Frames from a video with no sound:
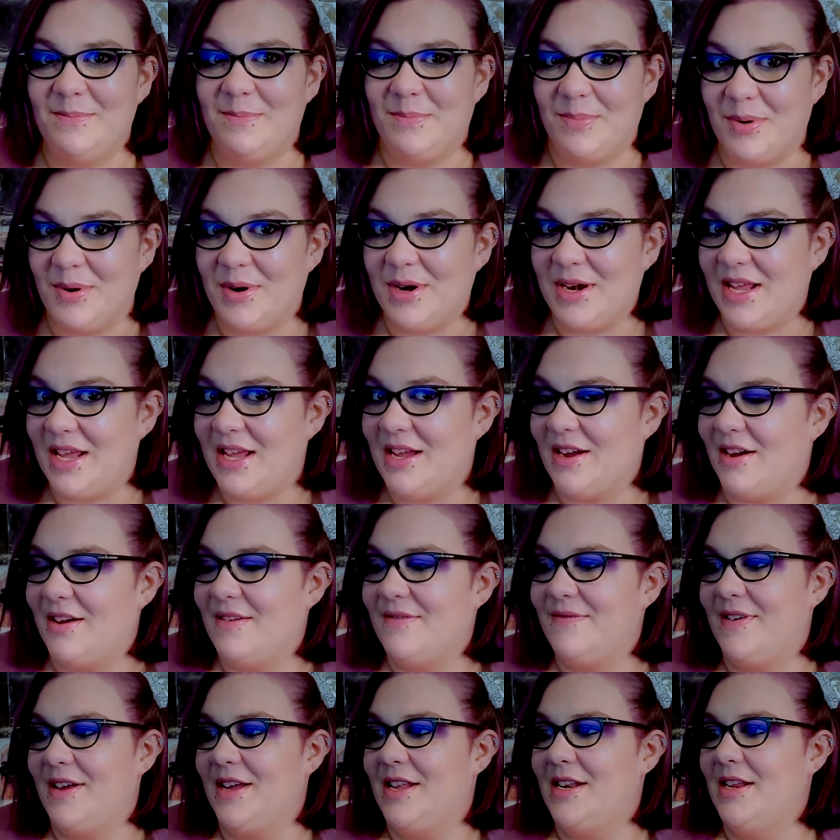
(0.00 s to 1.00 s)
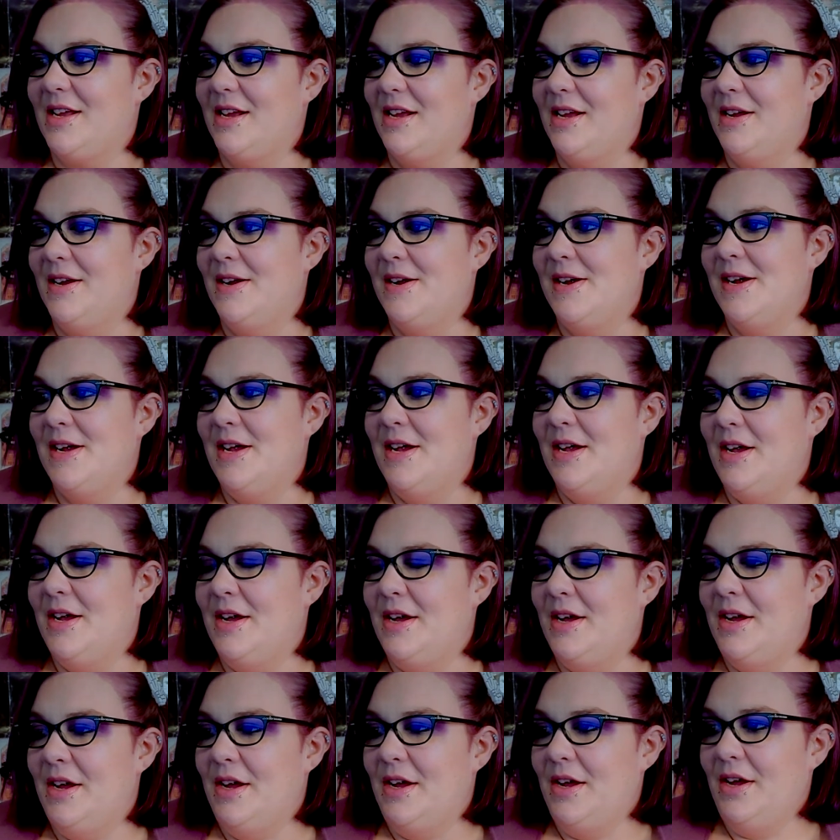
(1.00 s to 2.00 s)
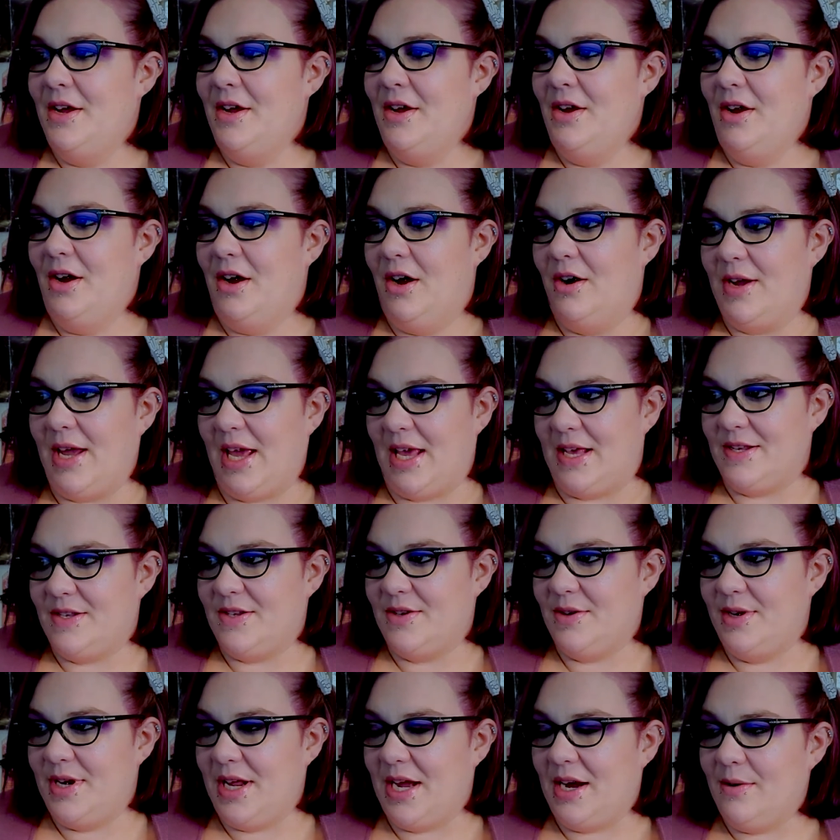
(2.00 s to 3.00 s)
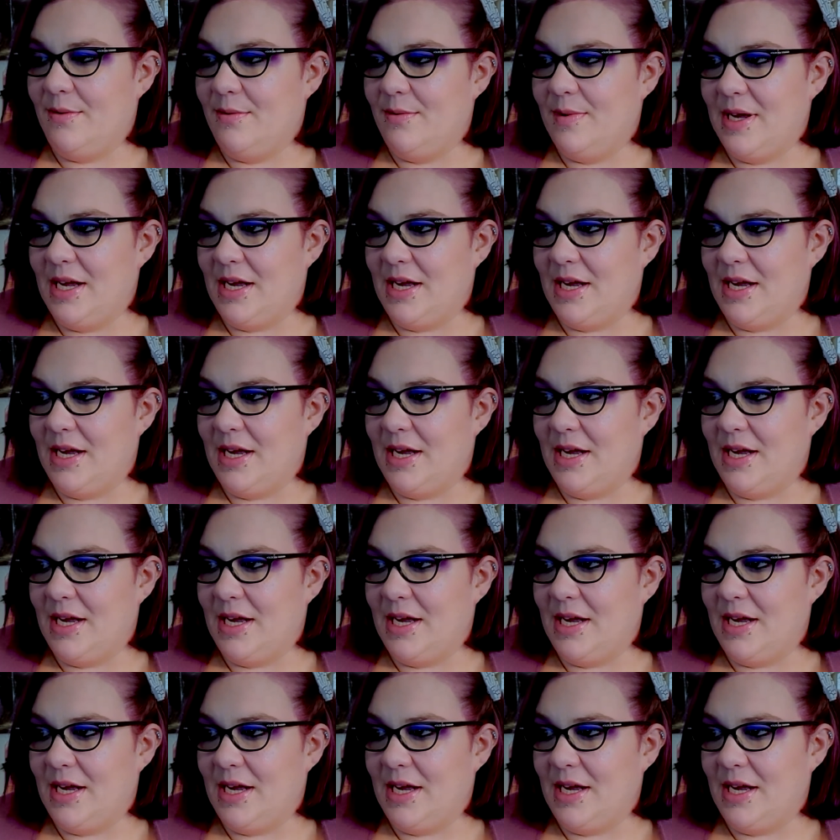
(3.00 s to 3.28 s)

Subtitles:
pretty often. Okay, so now we